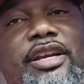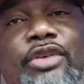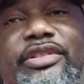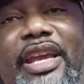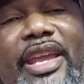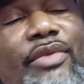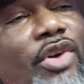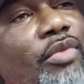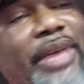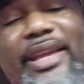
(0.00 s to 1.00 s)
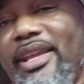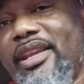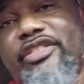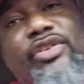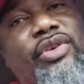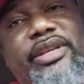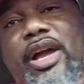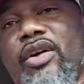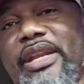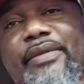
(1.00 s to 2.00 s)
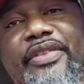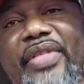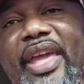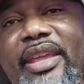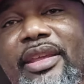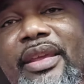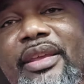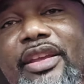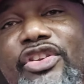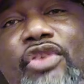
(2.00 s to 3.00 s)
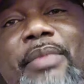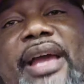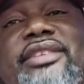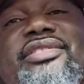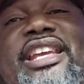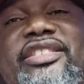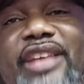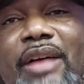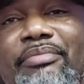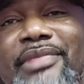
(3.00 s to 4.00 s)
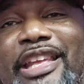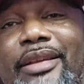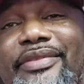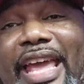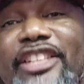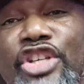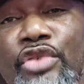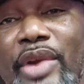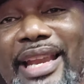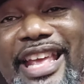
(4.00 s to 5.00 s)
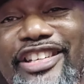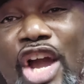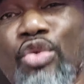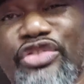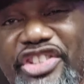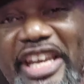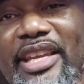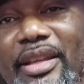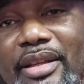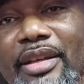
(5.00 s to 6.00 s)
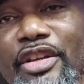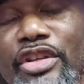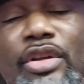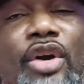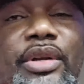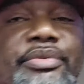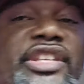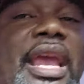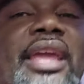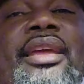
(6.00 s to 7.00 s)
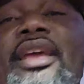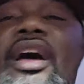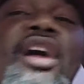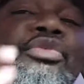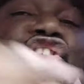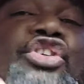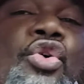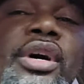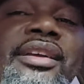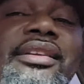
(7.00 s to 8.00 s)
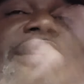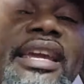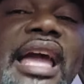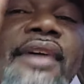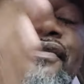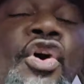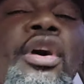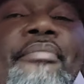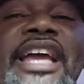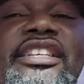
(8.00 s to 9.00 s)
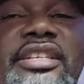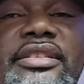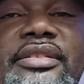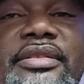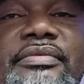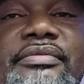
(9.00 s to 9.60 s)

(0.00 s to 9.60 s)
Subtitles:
Coach Kane, Wommak, he ain't showing y'all everything. You might see something that you really don't see. You know what I'm saying? I'm sure they got formations,